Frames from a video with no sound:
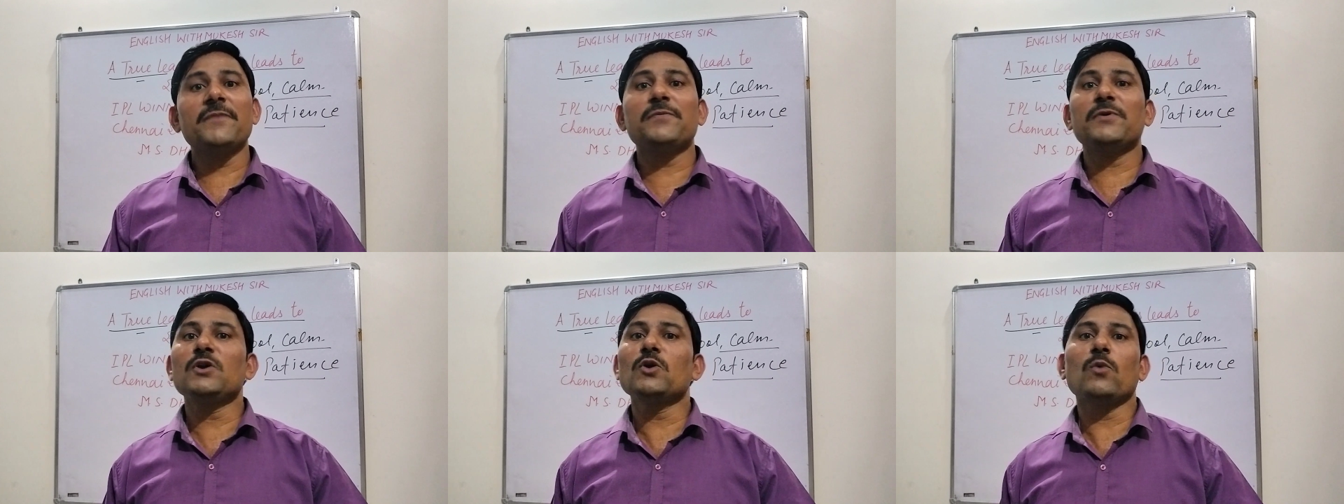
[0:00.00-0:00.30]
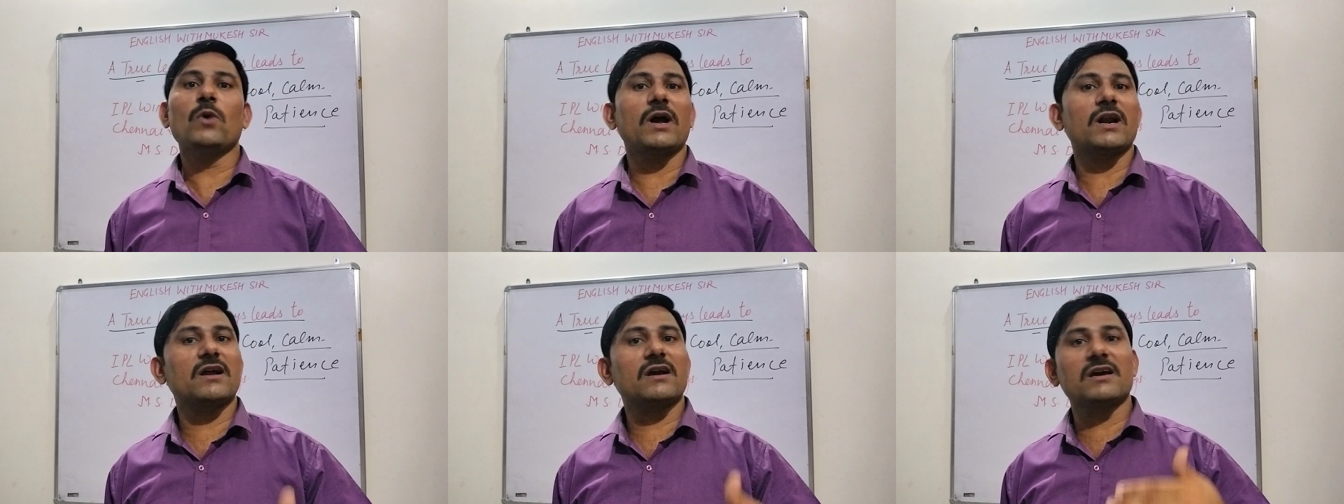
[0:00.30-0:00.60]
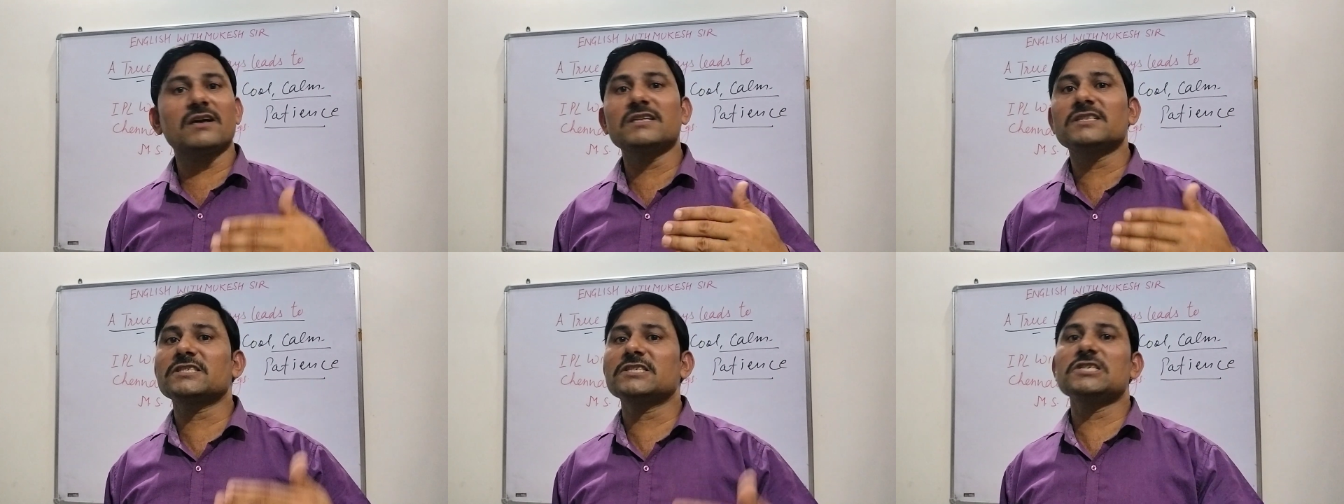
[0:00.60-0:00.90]
If you are
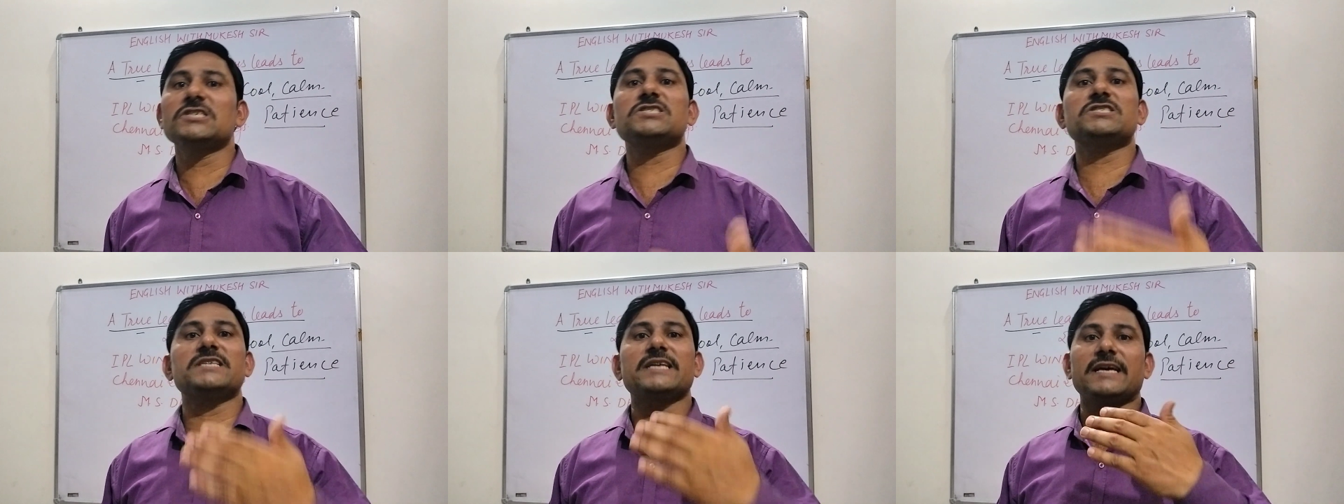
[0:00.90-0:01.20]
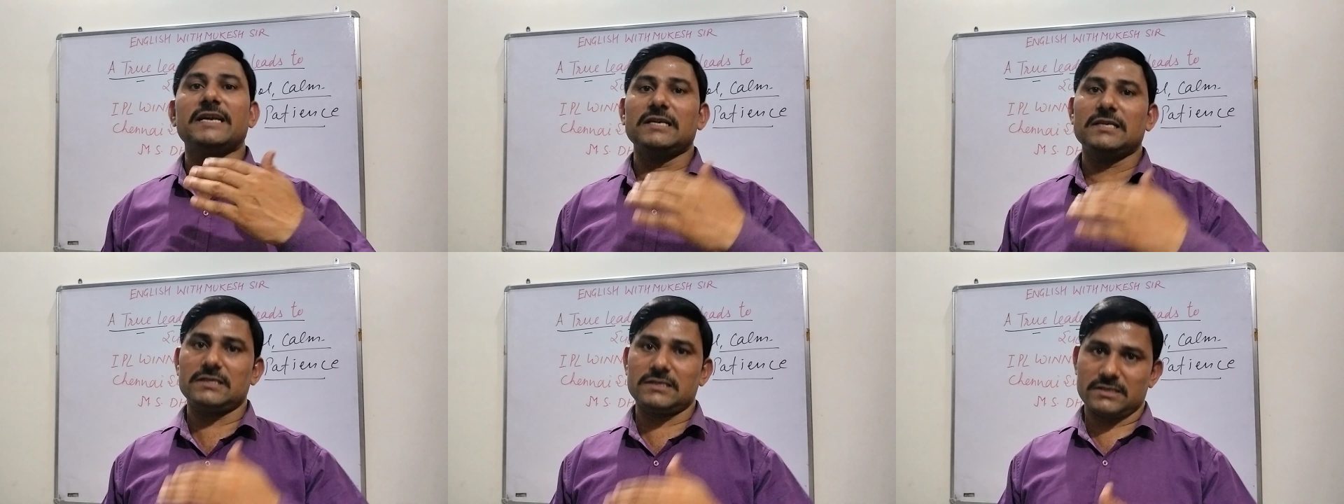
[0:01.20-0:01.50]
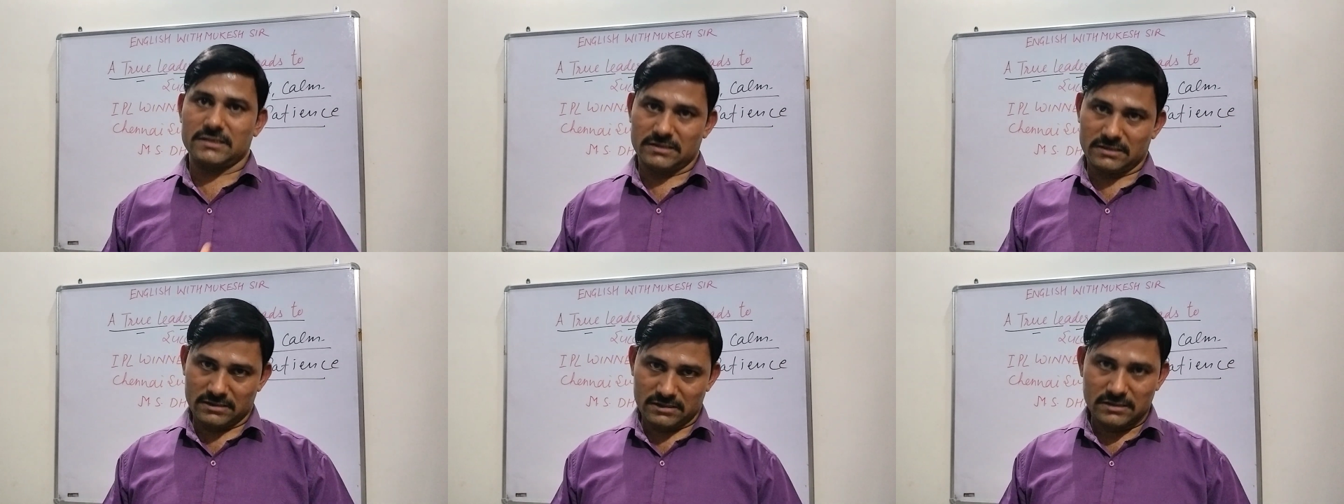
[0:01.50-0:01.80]
consistent.
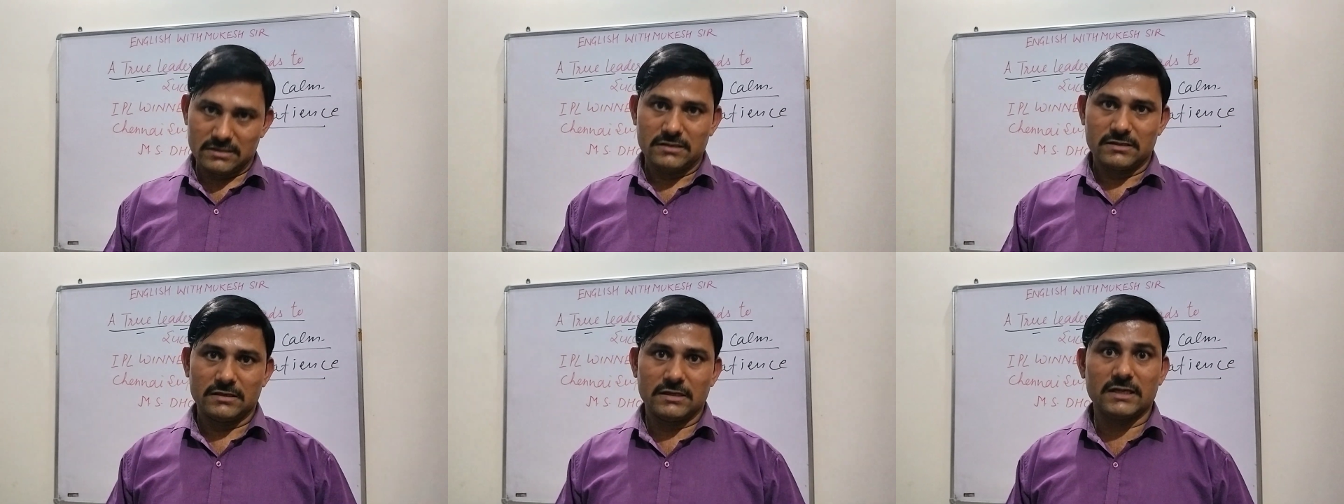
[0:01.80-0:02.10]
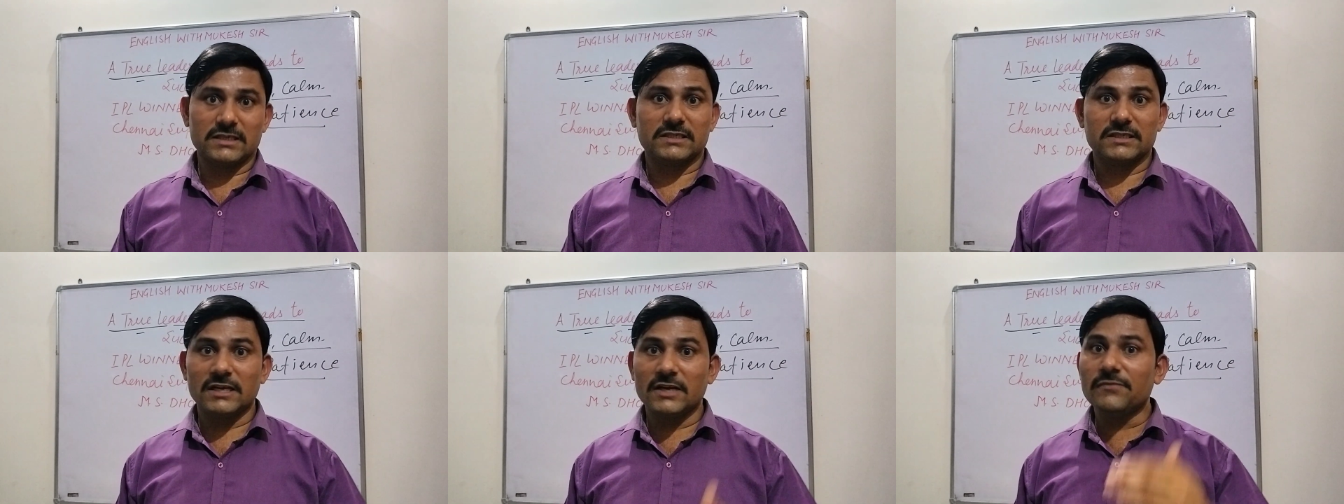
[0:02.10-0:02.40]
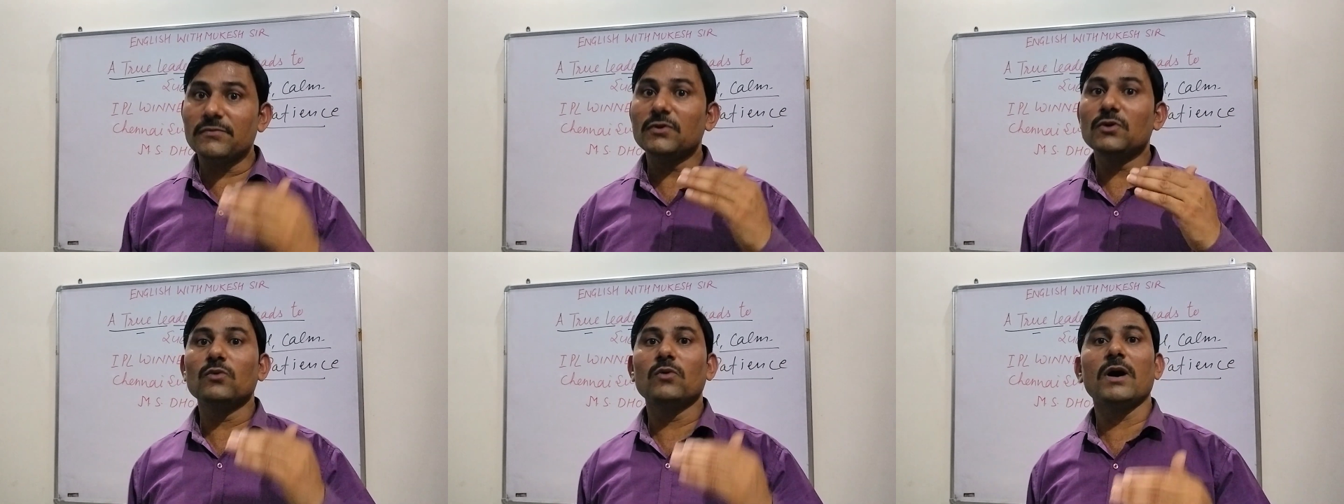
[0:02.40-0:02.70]
Yes,
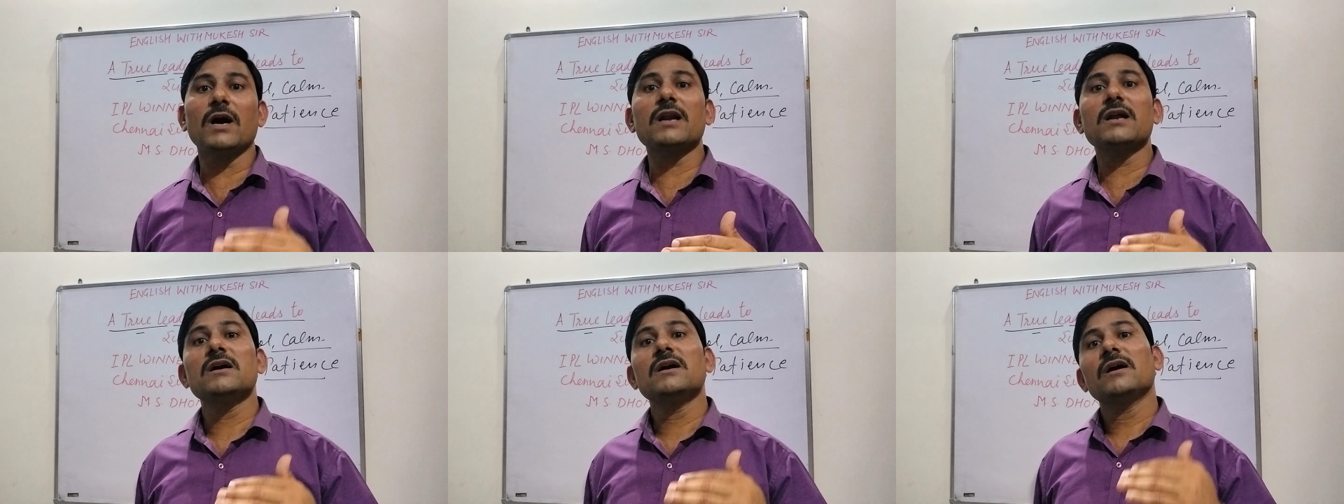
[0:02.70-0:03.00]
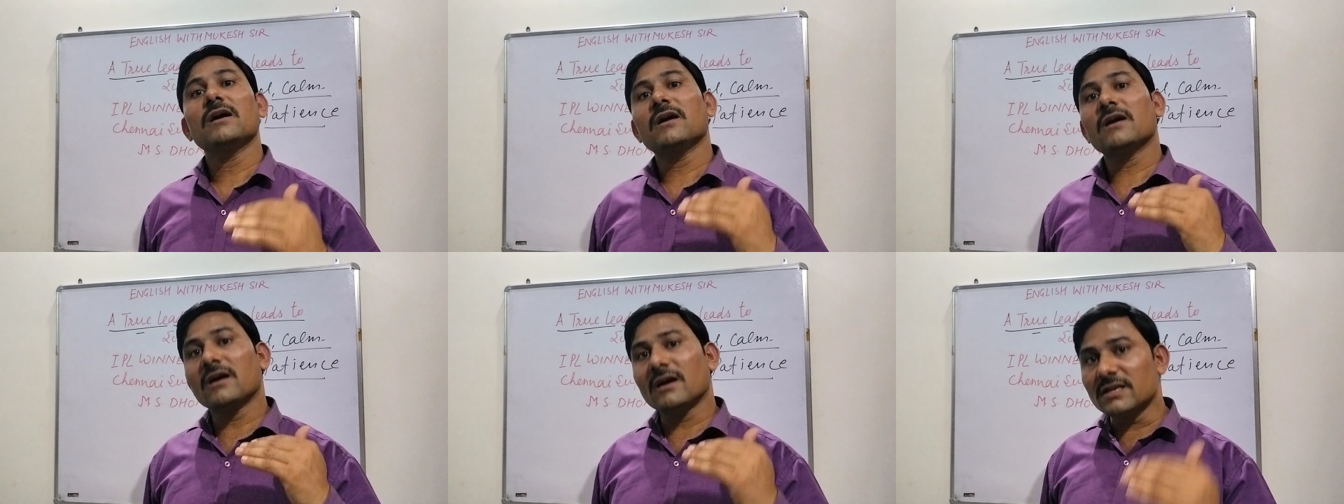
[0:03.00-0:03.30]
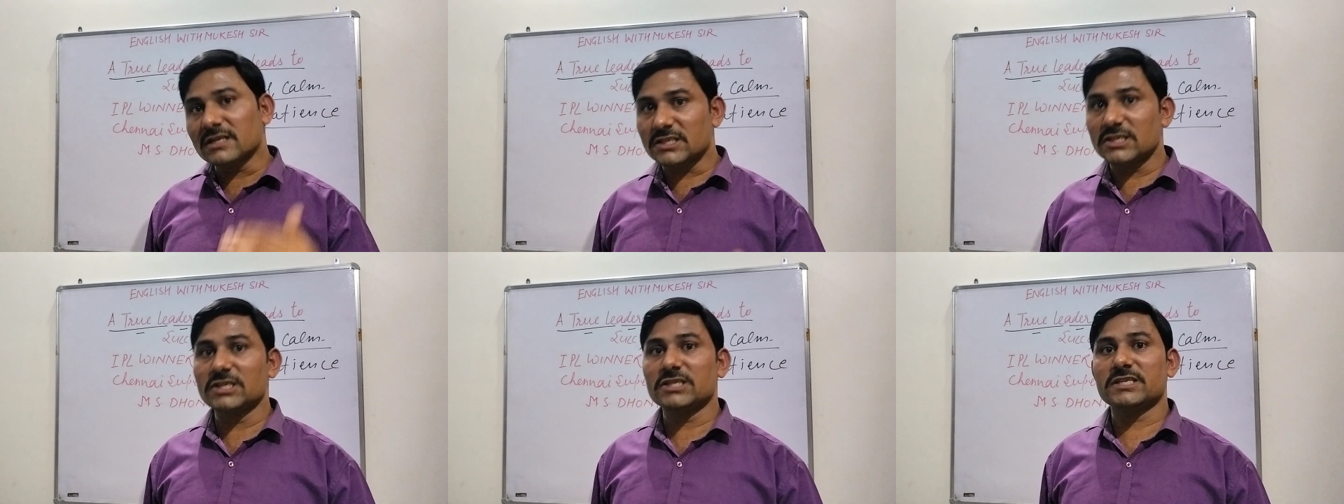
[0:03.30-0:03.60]
if you are
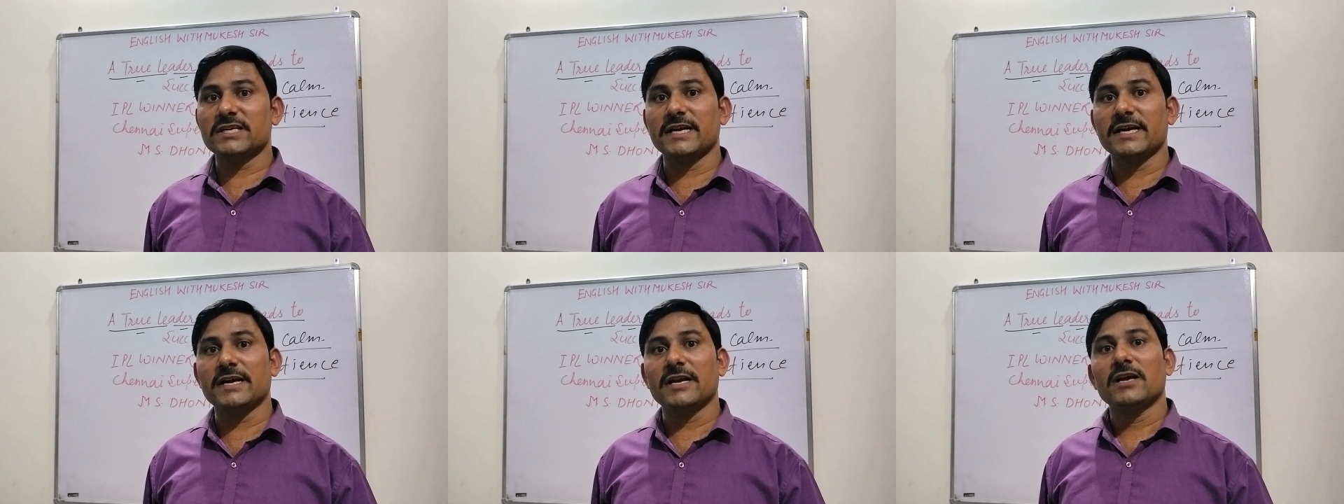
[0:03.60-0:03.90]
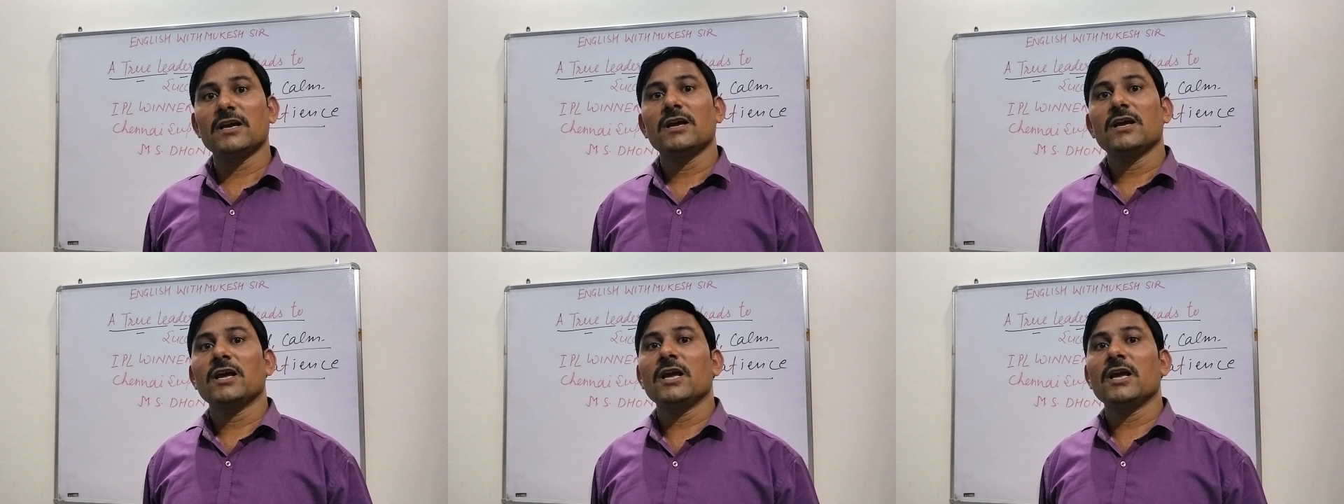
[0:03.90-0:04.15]
consistent.